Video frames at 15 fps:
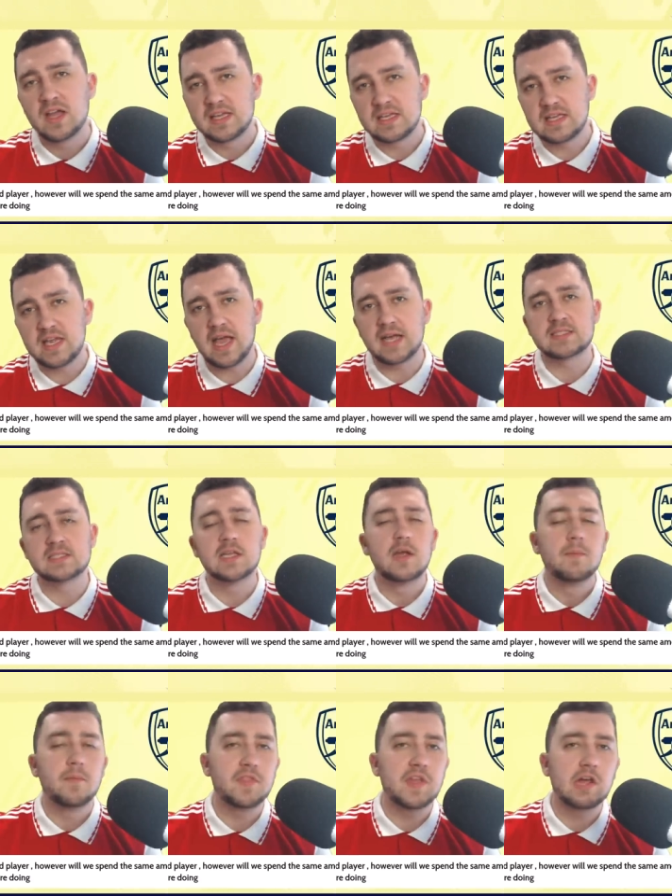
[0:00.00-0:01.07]
Yes,
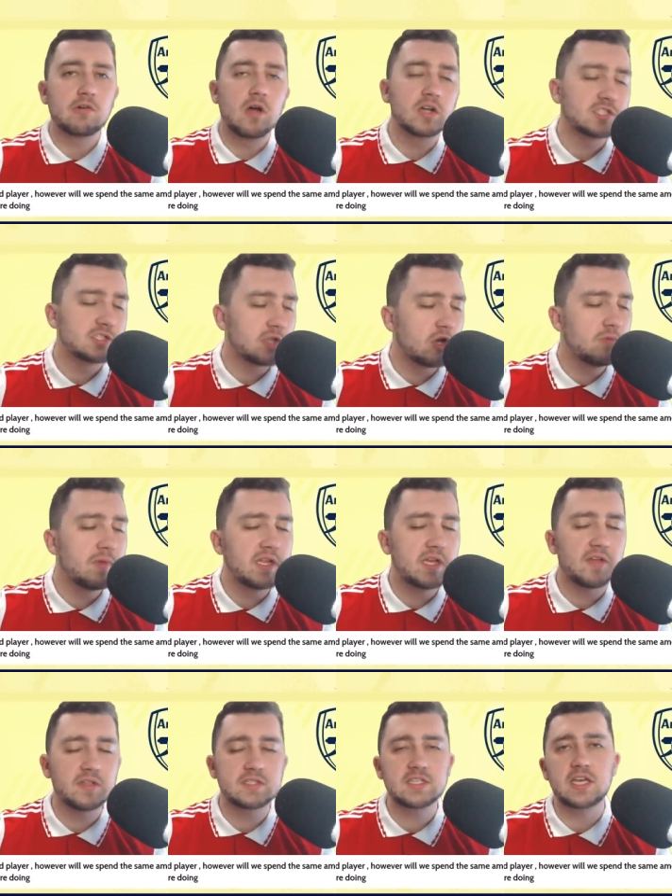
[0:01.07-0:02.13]
but there are so many
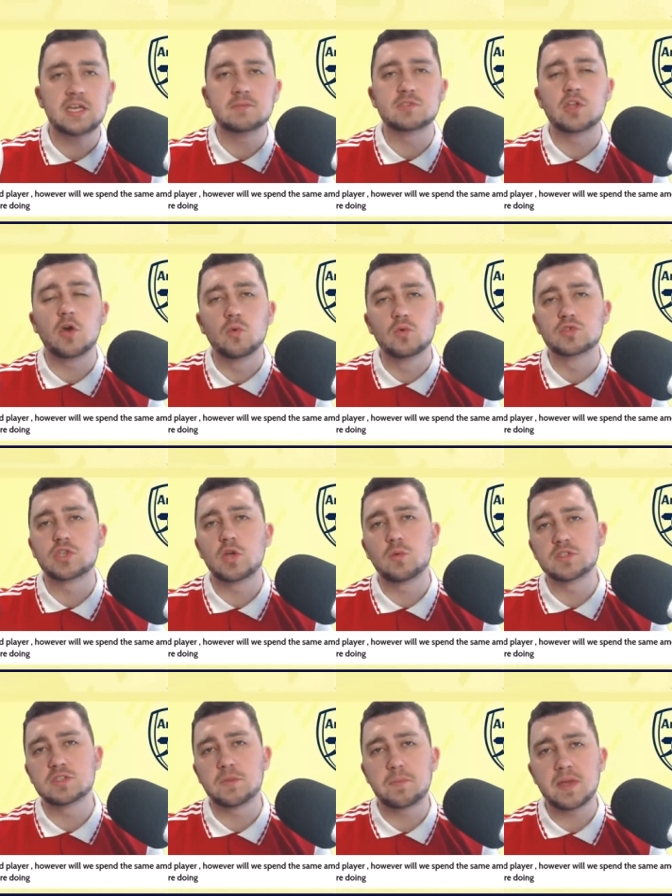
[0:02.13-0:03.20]
other teams that also
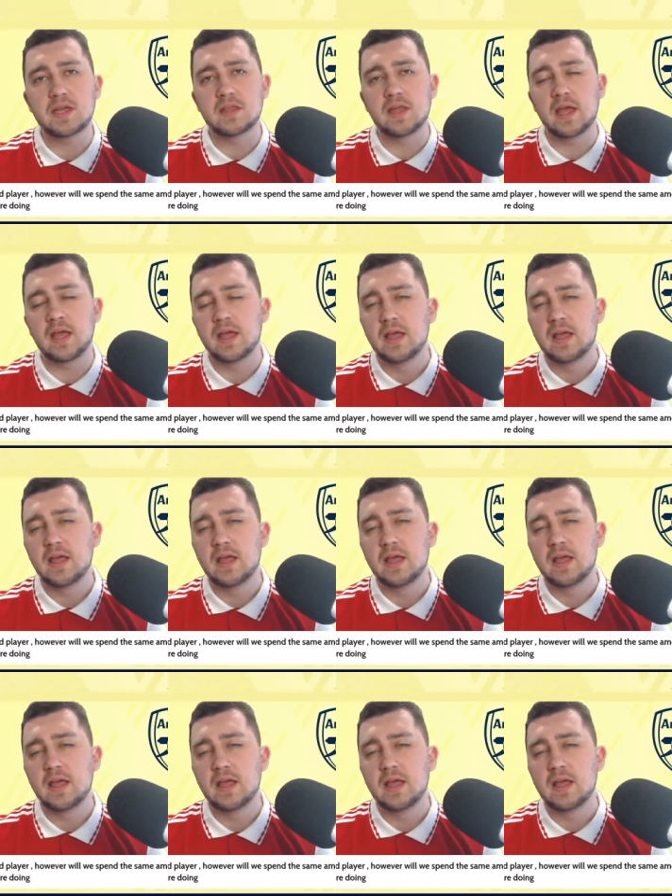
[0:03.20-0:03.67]
want to be there.